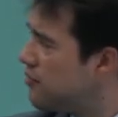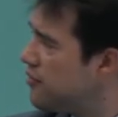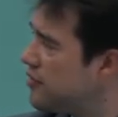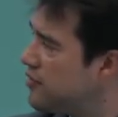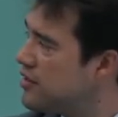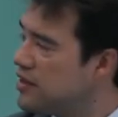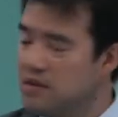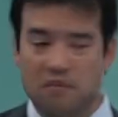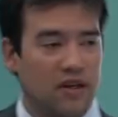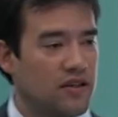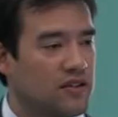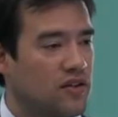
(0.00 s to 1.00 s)
$50
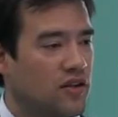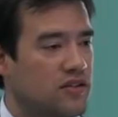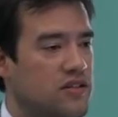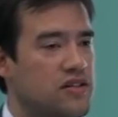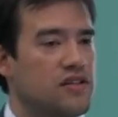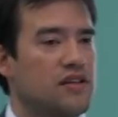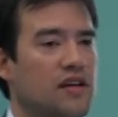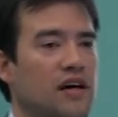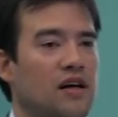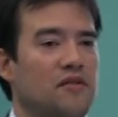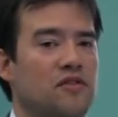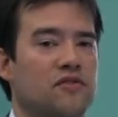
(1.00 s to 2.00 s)
million
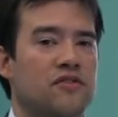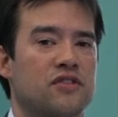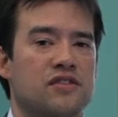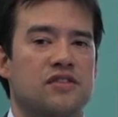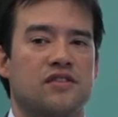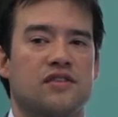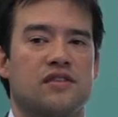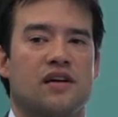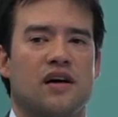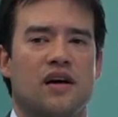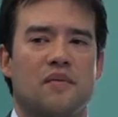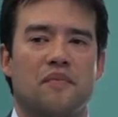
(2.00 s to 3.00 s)
to, for instance,
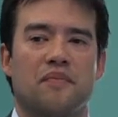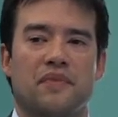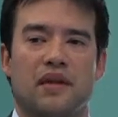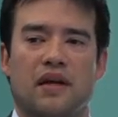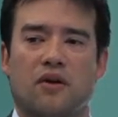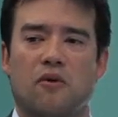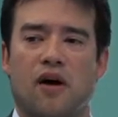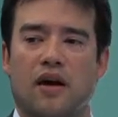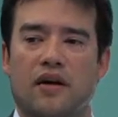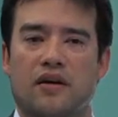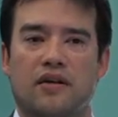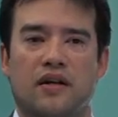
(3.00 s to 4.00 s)

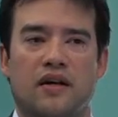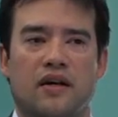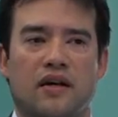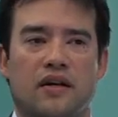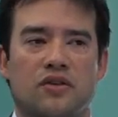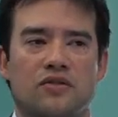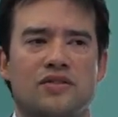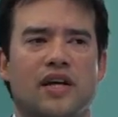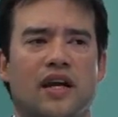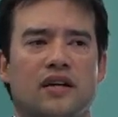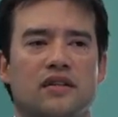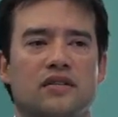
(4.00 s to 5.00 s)
acquire a
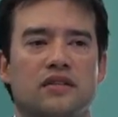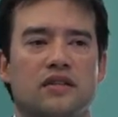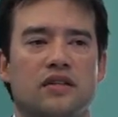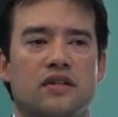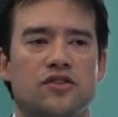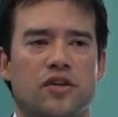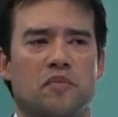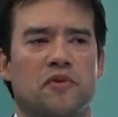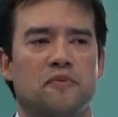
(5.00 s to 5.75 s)
container ship.